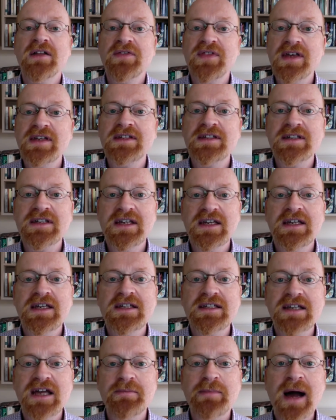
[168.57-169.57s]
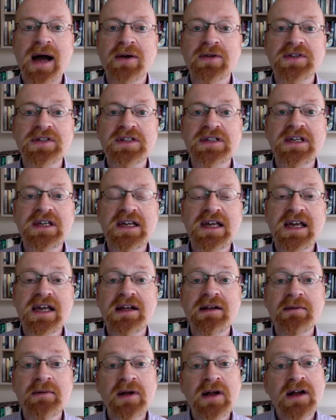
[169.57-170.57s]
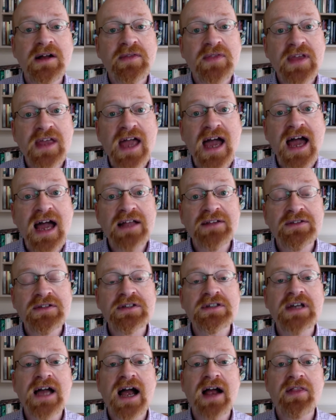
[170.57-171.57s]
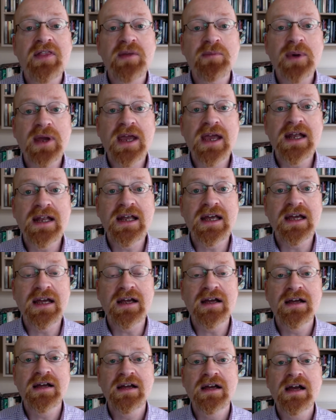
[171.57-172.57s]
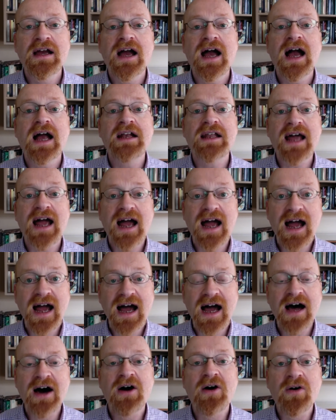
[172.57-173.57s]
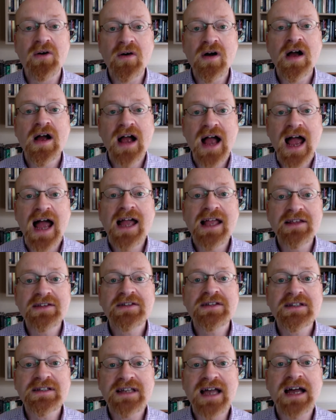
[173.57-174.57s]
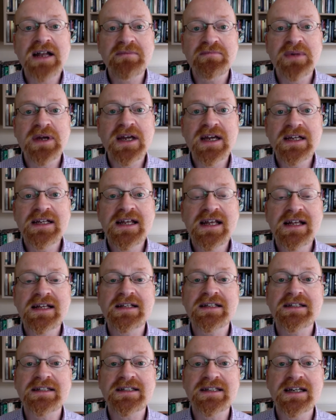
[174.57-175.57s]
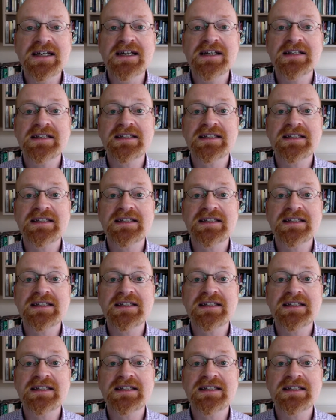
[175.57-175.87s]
this is about seeing the end and the beginning and how ends and beginnings in